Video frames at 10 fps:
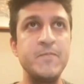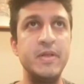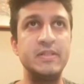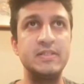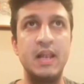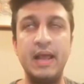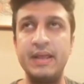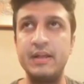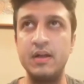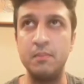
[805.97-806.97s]
It's
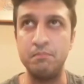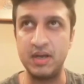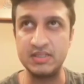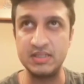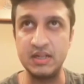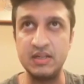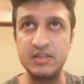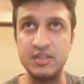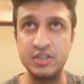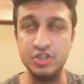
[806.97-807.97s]
like a muscle
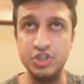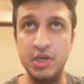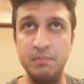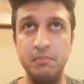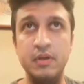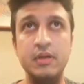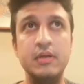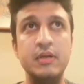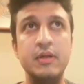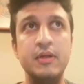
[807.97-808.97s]
in the gym.
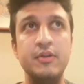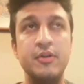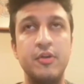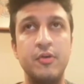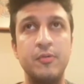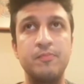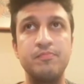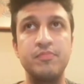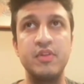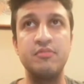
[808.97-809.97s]

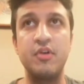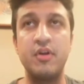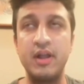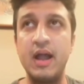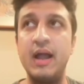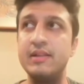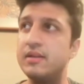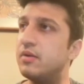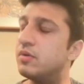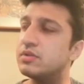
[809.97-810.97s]
If you're a guy
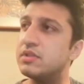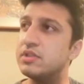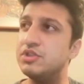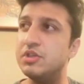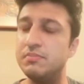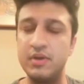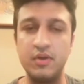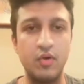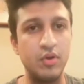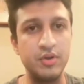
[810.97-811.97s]
that goes to the gym and
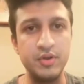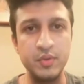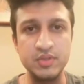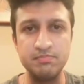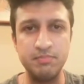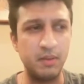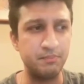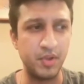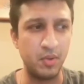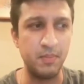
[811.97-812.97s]
all you do is
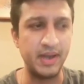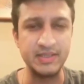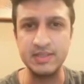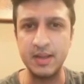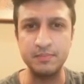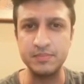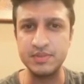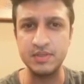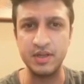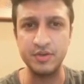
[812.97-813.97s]
pump your
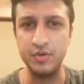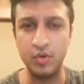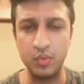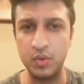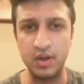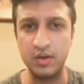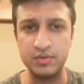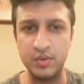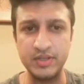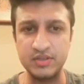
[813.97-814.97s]
biceps and you don't work
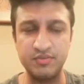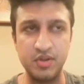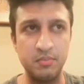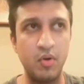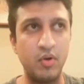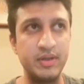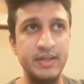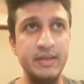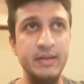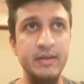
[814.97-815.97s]
out the rest of your body,